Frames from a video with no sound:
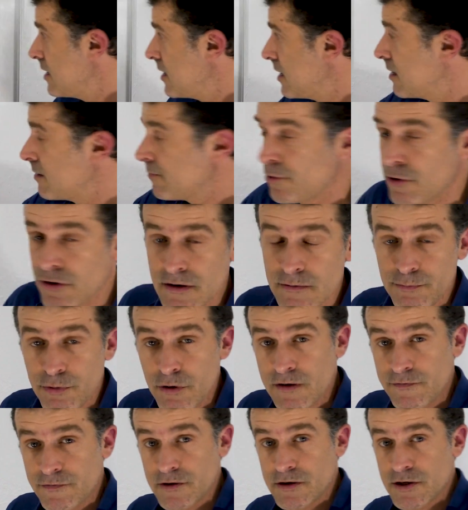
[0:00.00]
An important
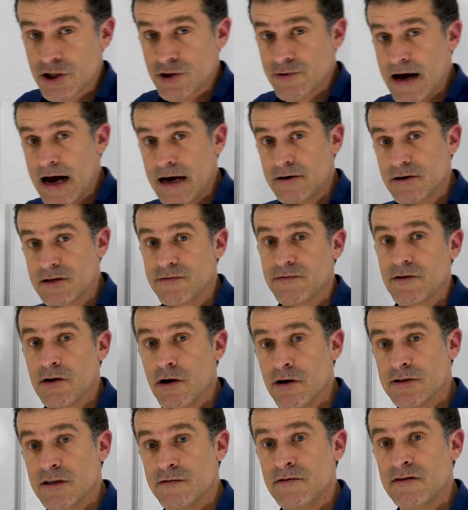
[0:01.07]
point for contractors, for
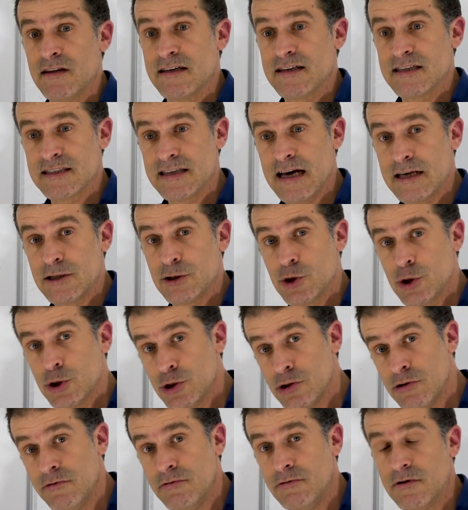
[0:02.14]
those of you that decide to
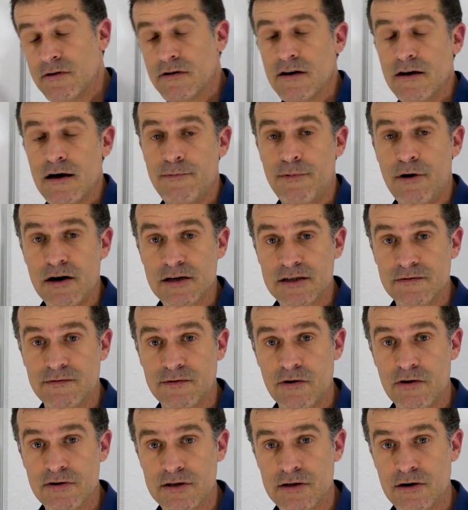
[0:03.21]
do epoxy
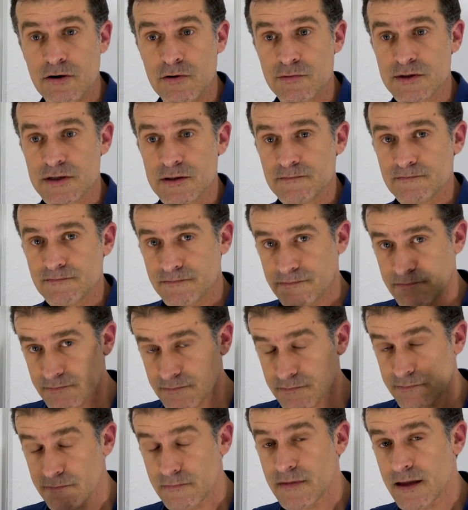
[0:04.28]
floors in homes,
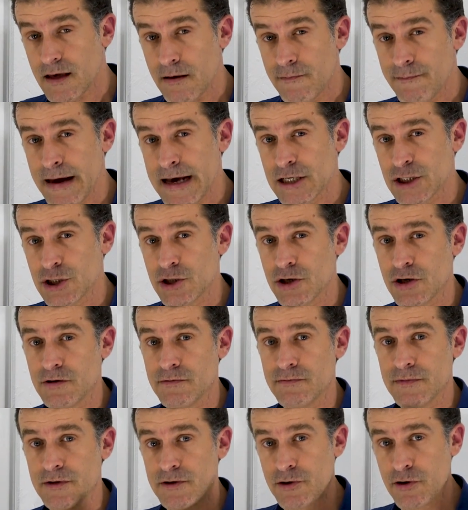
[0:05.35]
make
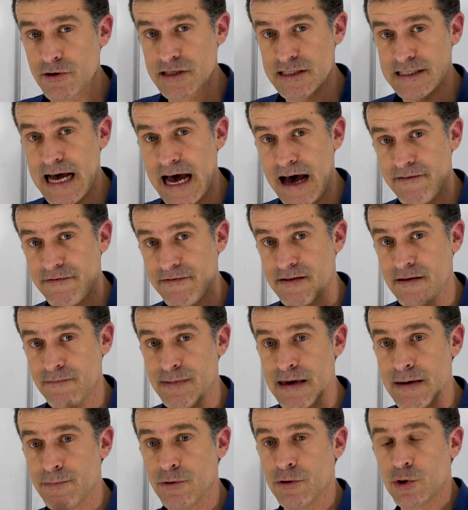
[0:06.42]
sure your staff, the
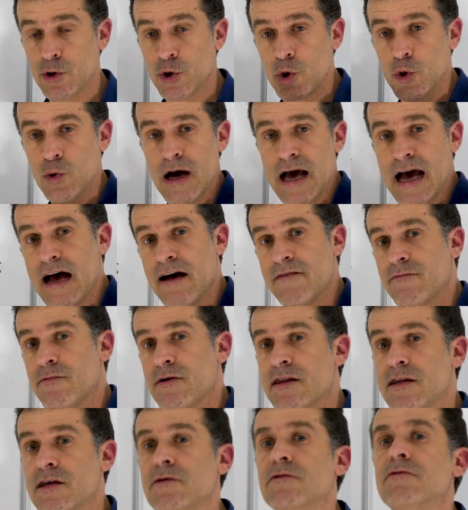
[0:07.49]
people you have
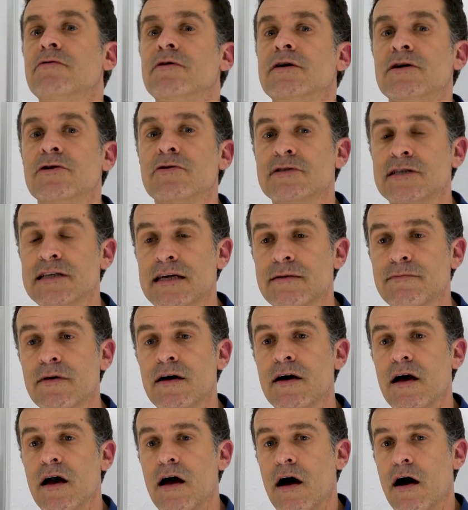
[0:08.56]
with you in your
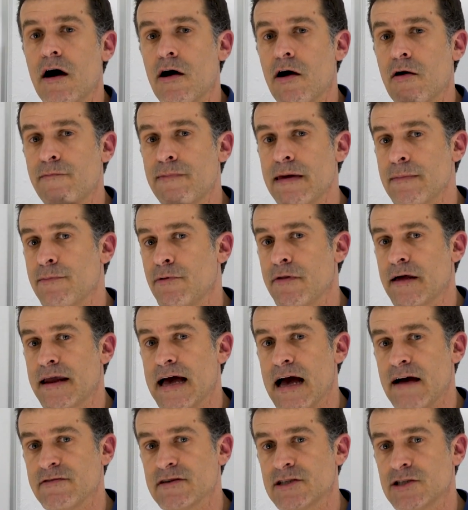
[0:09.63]
team, are people that
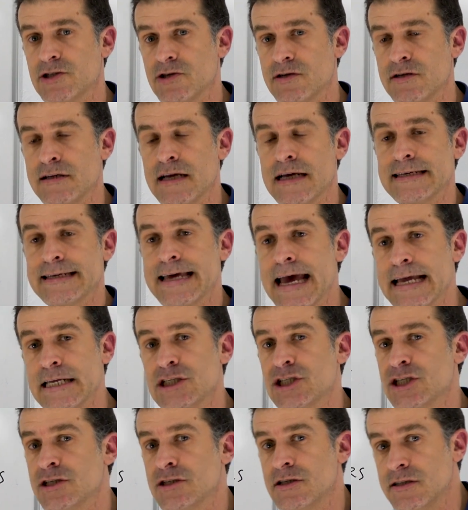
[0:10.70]
have a certain
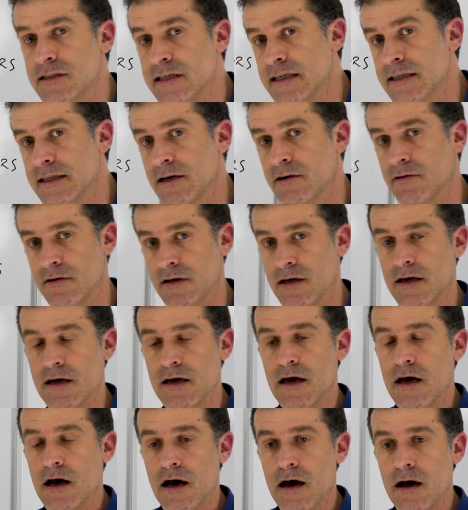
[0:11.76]
attention to detail.
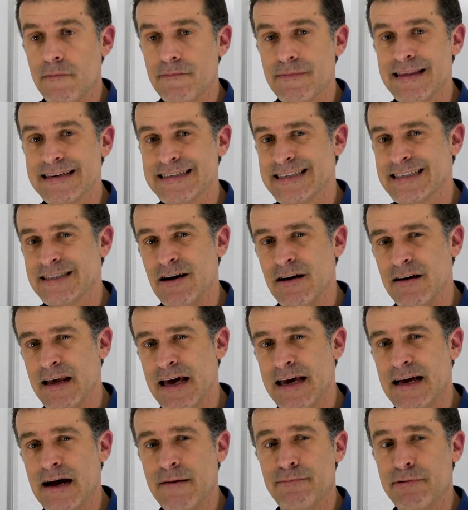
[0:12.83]
This is not
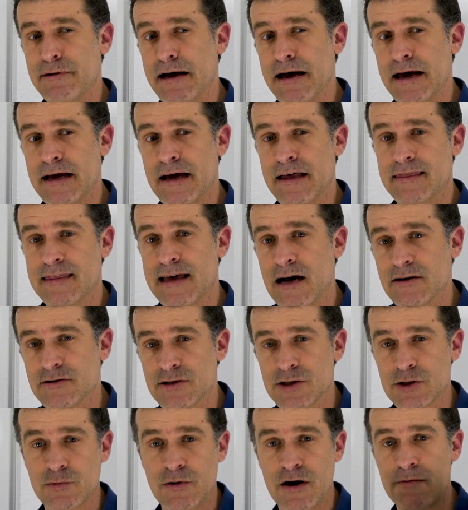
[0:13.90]
like applying
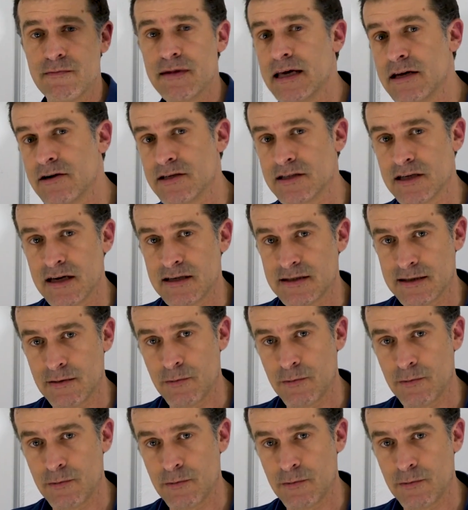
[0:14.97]
1,000 square meters in